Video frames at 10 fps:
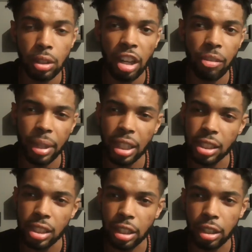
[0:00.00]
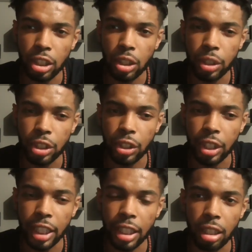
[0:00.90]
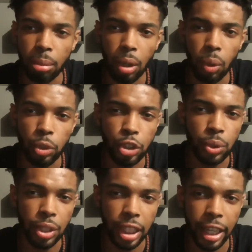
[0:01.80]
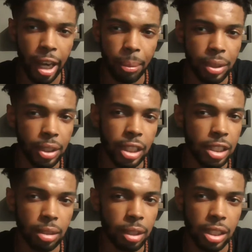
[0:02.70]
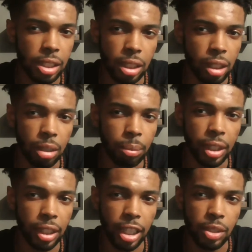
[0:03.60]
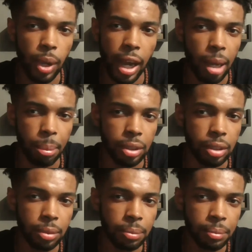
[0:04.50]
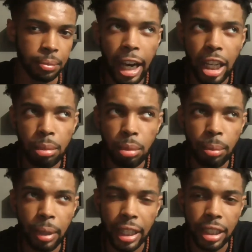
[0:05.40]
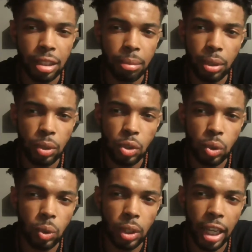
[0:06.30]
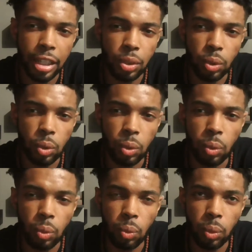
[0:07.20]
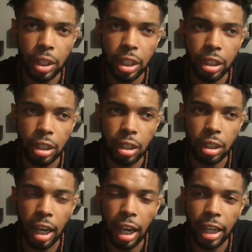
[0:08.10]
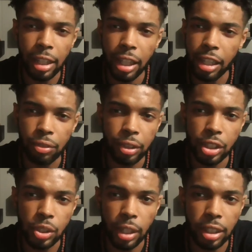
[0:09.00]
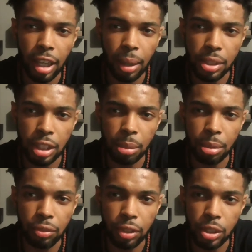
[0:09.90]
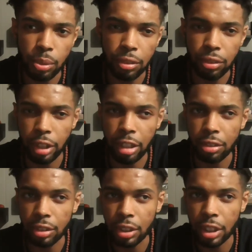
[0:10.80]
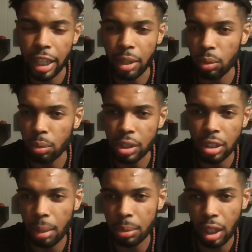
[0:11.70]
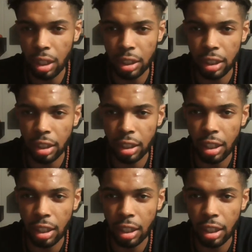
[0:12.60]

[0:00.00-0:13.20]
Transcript: have made a scenario in your head about what you think happened doesn't necessarily mean that's what happened. I remember back in middle school and high school where I had friends who I thought I was going to be friends with forever. And when we stopped talking,